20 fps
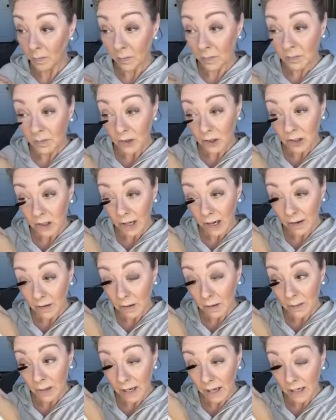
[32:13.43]
Share
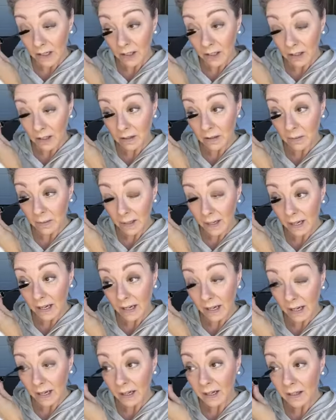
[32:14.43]
away, share
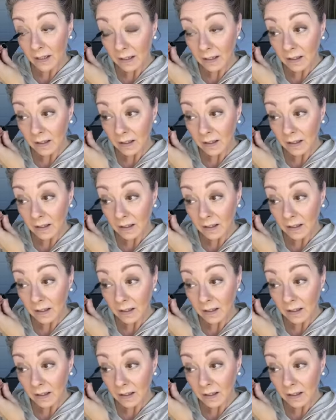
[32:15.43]
away.